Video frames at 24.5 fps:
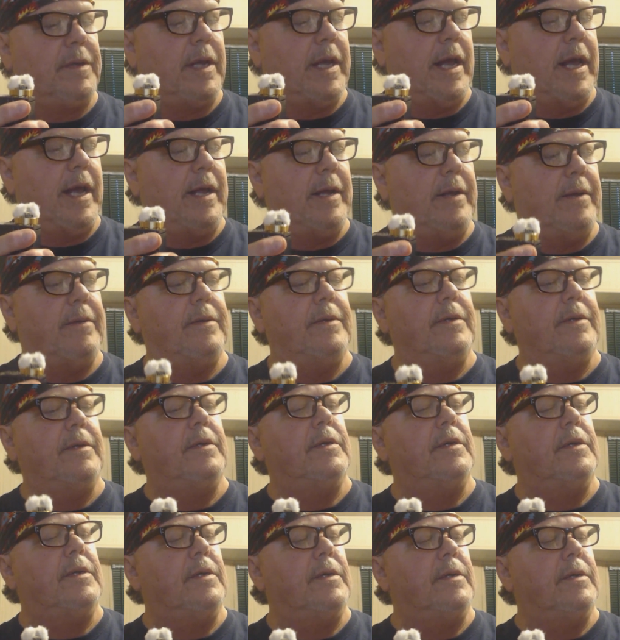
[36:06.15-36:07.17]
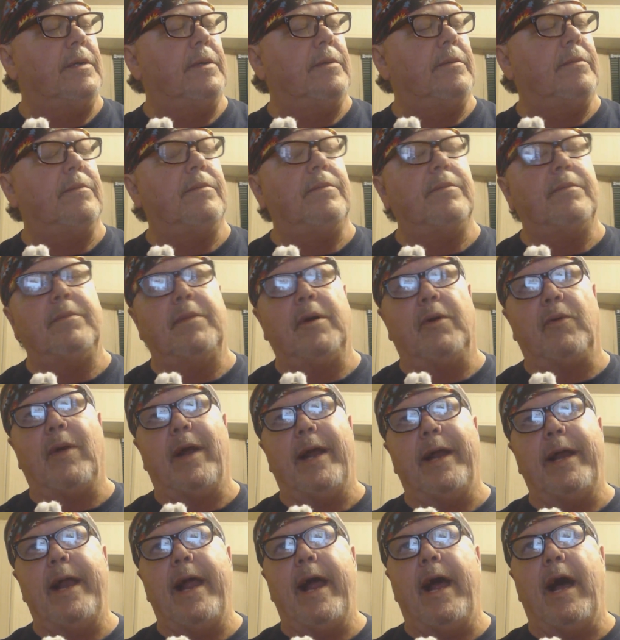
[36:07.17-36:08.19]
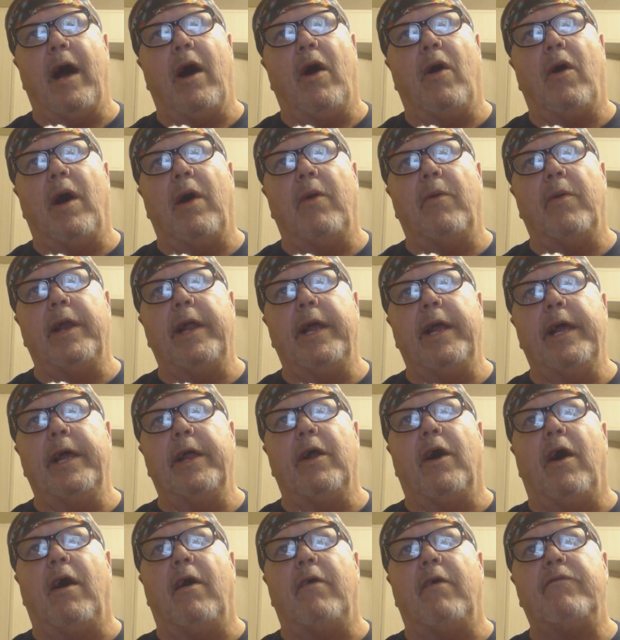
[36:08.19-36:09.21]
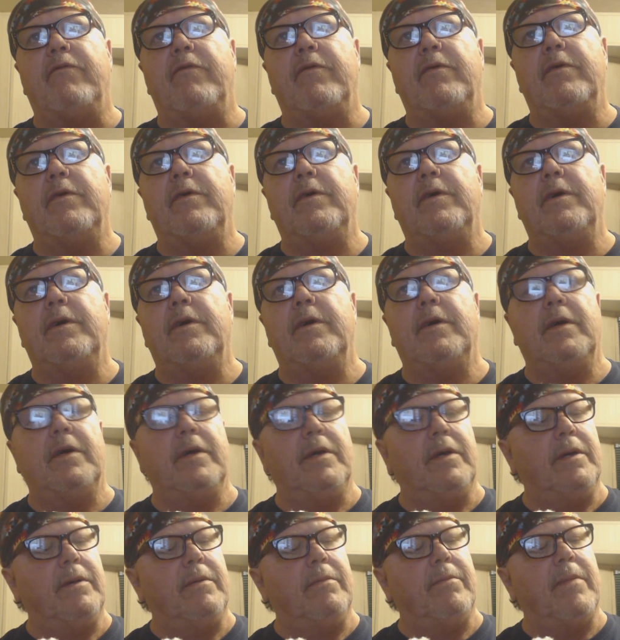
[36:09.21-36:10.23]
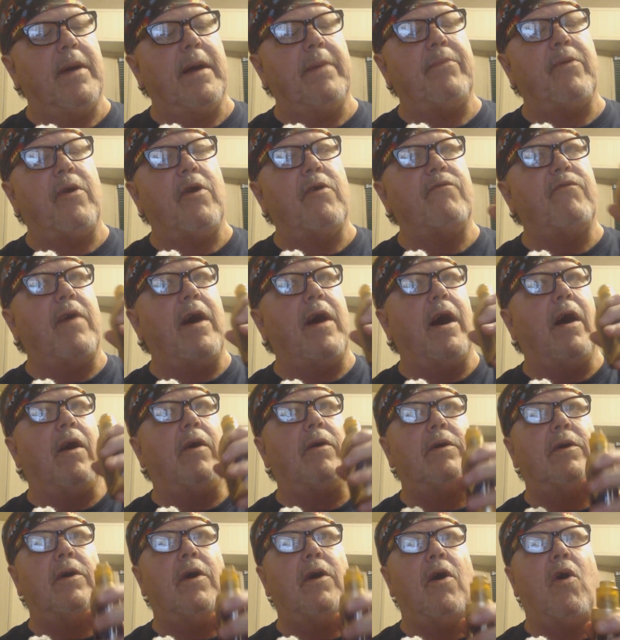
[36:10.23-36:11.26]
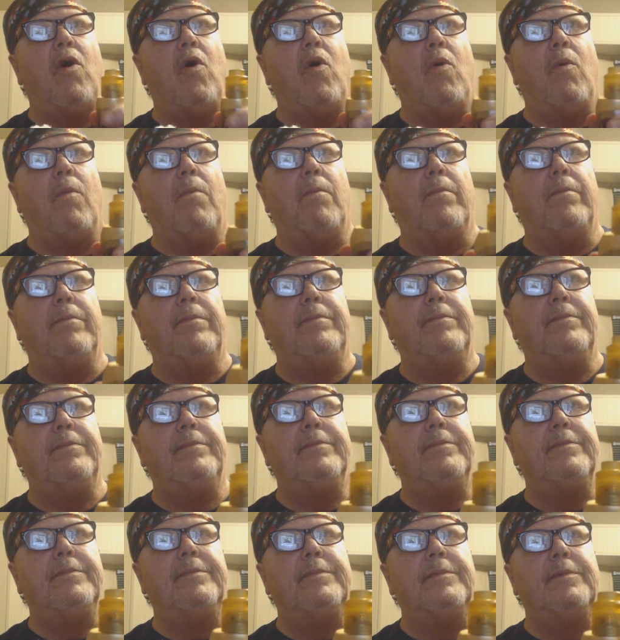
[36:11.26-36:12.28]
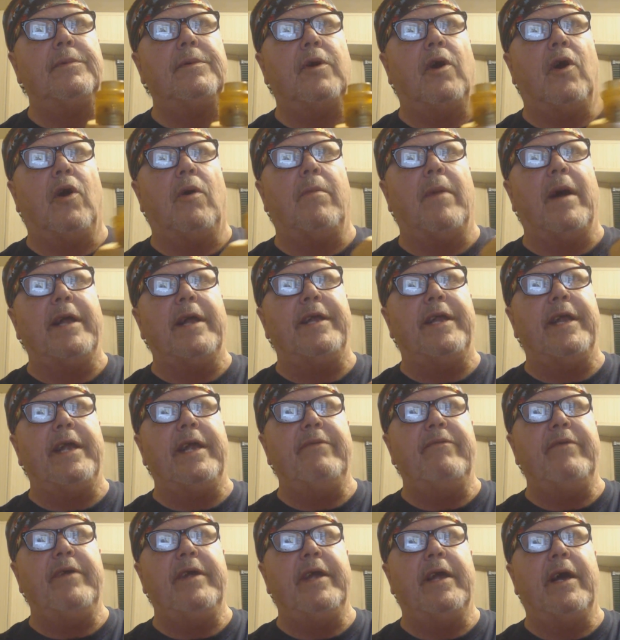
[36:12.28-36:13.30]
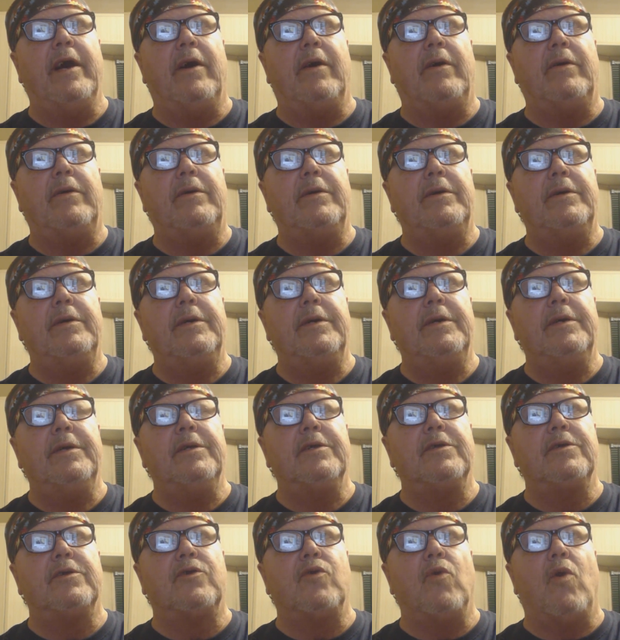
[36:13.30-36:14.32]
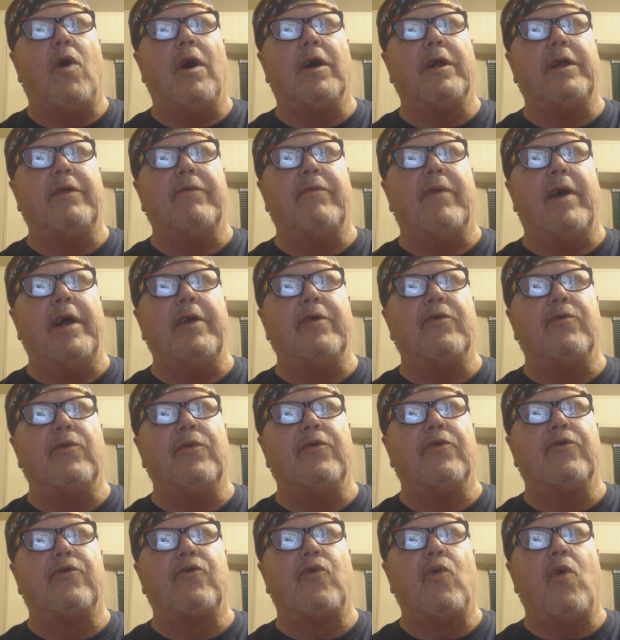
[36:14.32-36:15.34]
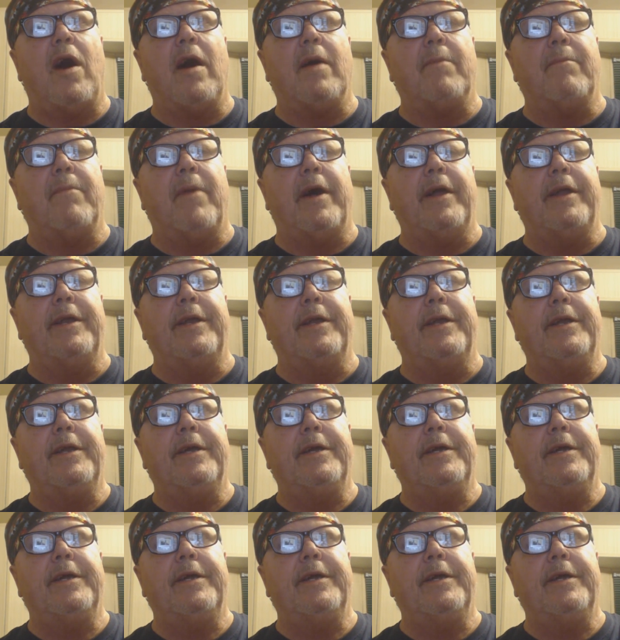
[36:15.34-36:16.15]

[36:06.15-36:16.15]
Okay, but right now I want to hit off my profile home on my TVL squonk device with the squonk button,